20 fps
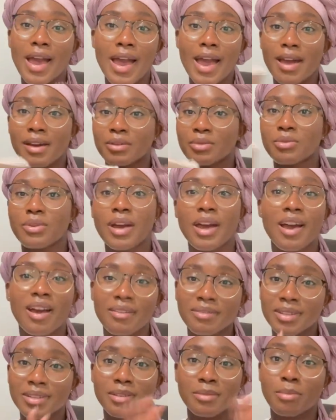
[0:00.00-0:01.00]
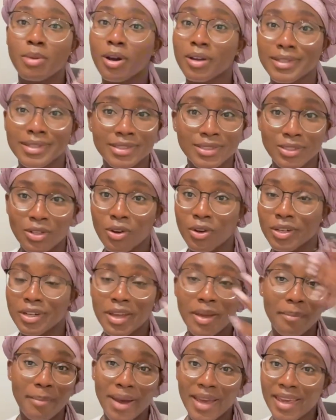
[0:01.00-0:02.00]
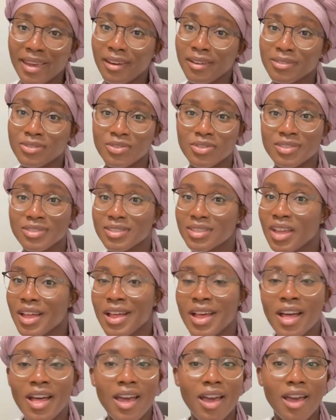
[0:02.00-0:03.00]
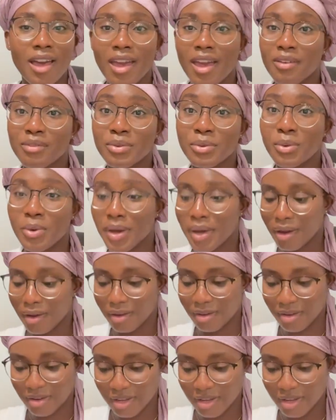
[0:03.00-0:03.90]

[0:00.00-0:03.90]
I don't have any bonnets on it, and my hair is just everywhere.